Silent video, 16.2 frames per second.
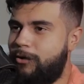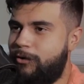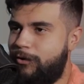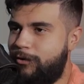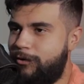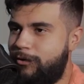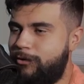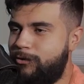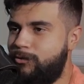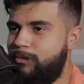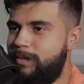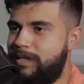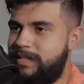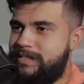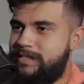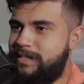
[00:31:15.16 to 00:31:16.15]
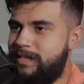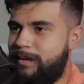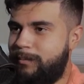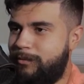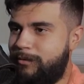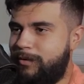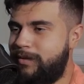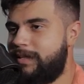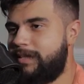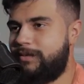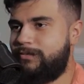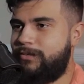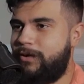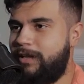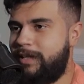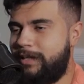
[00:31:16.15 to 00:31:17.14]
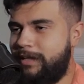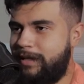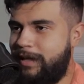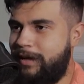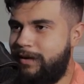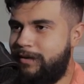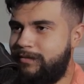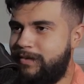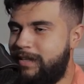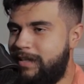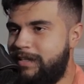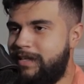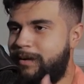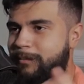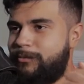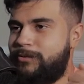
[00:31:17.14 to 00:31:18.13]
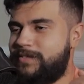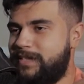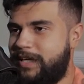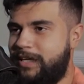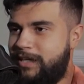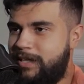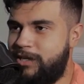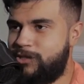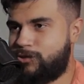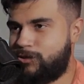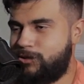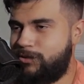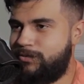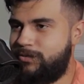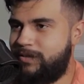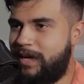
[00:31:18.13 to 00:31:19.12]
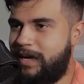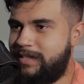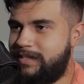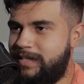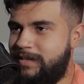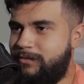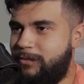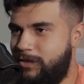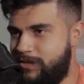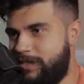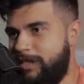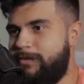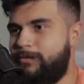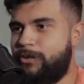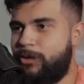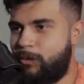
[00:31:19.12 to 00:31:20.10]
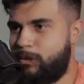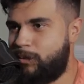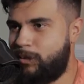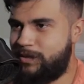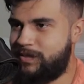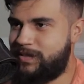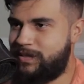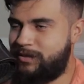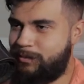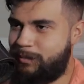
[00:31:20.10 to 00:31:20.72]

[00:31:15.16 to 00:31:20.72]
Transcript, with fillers: herder who meets the emperor, and then they fall in love, and then the emperor's like initial fiance falls in love with Owen Wilson, the